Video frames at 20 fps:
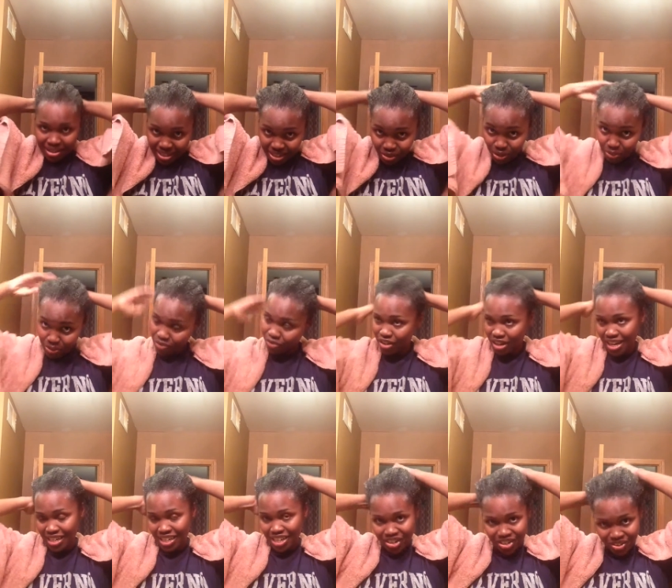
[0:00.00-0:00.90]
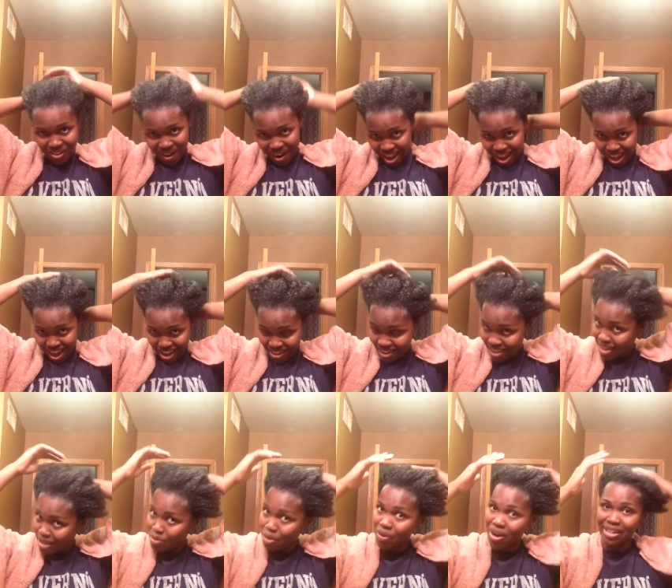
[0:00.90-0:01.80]
That's where I went for undergrad
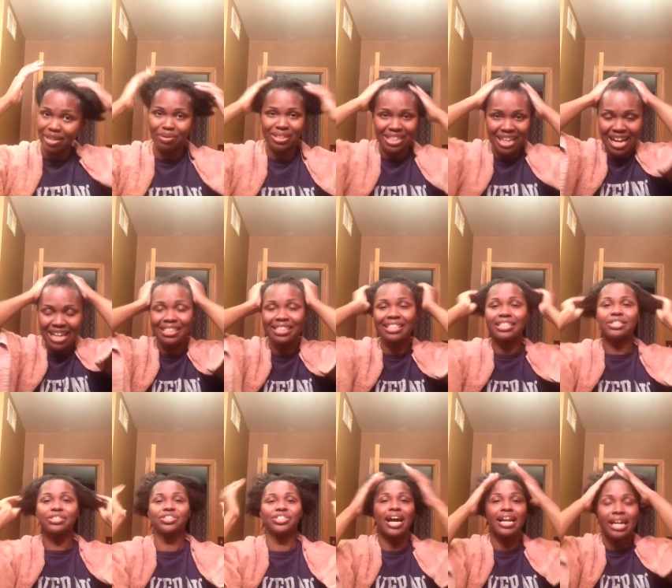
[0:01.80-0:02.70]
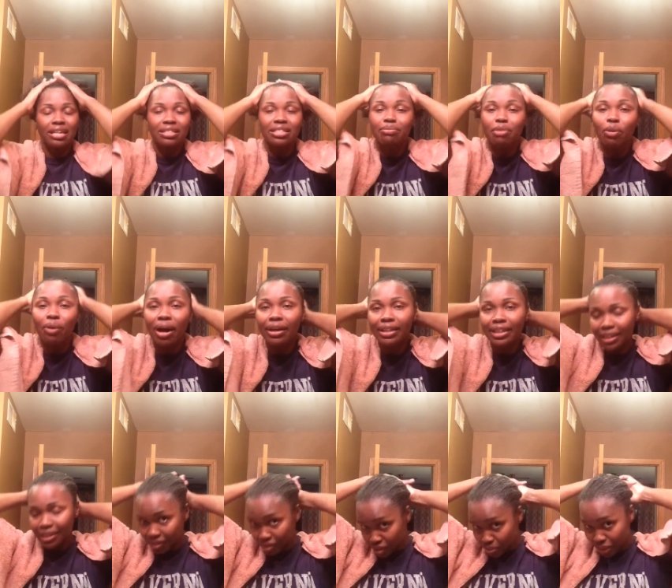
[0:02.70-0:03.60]
in Milwaukee, Wisconsin. Shout out to
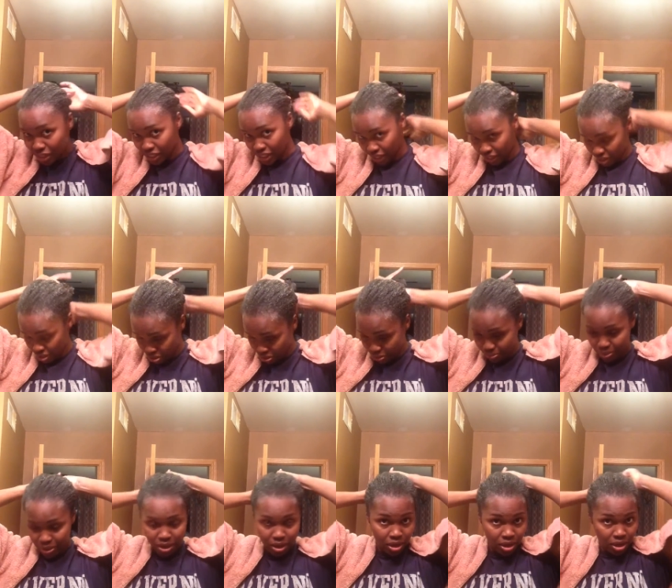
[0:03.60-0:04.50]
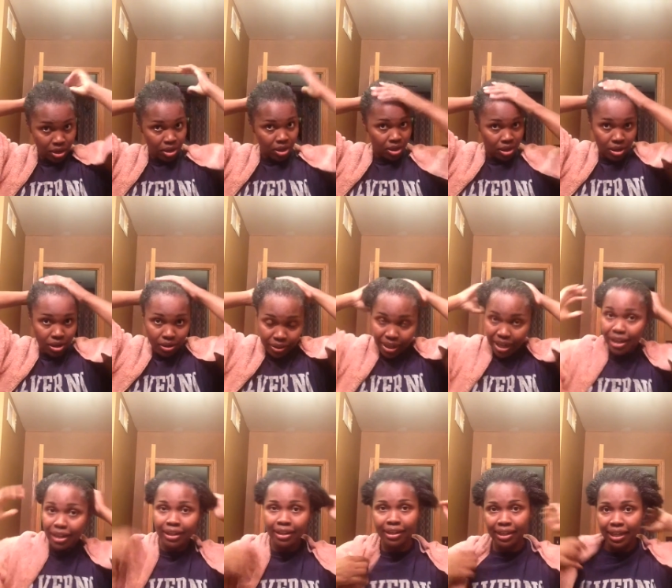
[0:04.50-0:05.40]
Milwaukee. It's my second home.
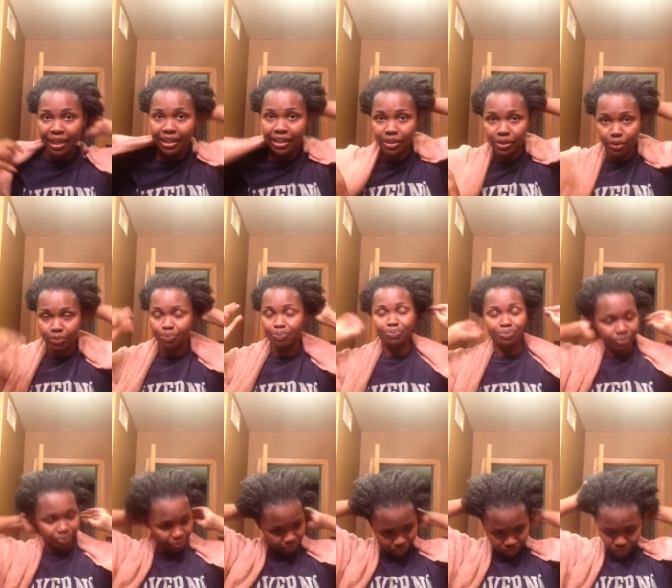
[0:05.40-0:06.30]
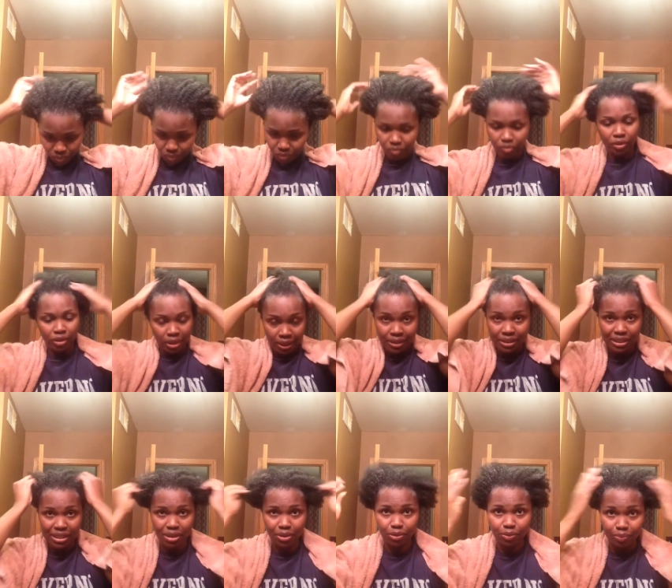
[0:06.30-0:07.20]
Okay, anywho.
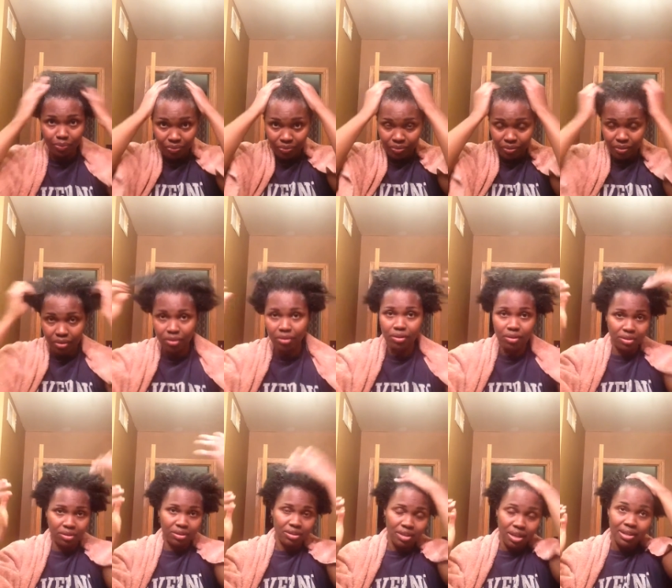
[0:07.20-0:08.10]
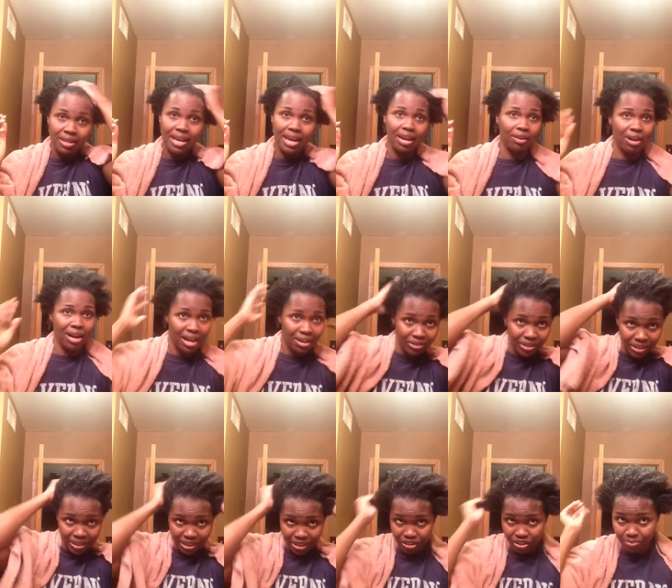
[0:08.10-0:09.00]
So, now I've
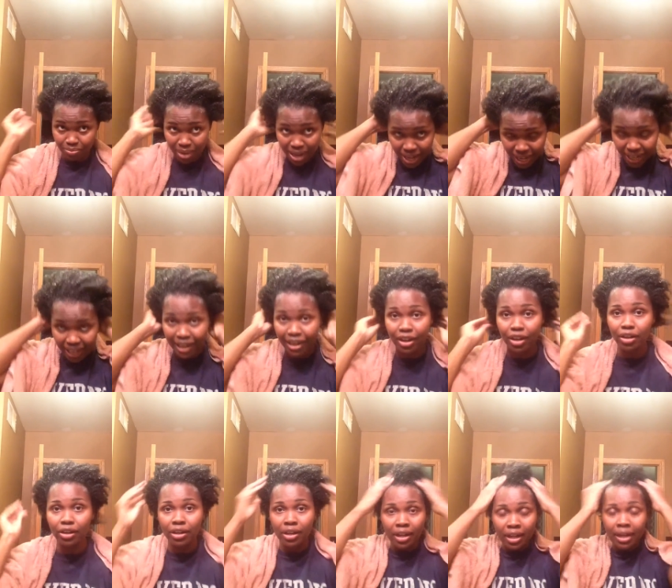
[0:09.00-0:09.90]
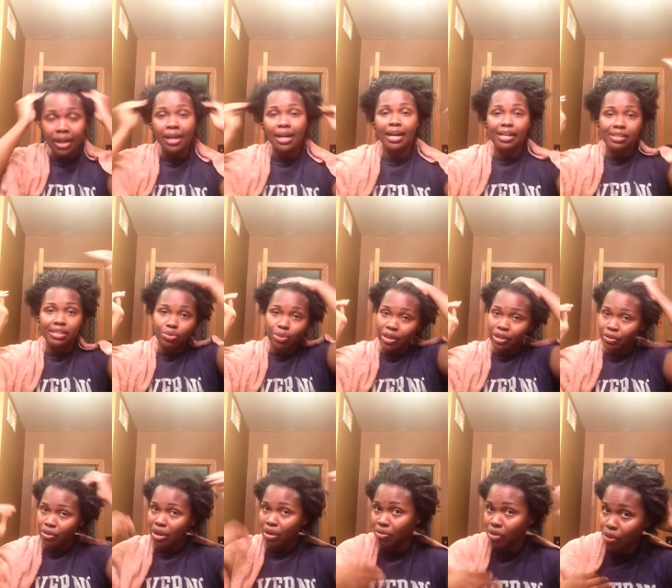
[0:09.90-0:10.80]
conditioned my hair. I swear
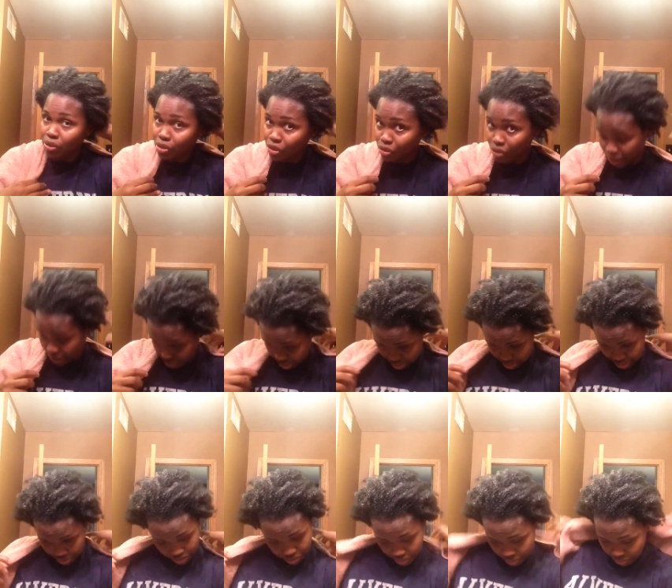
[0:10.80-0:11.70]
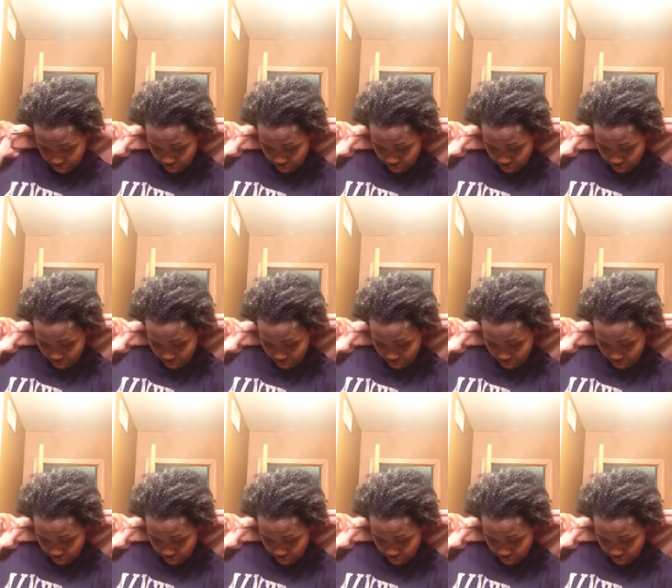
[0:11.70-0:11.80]
you don't know the struggle until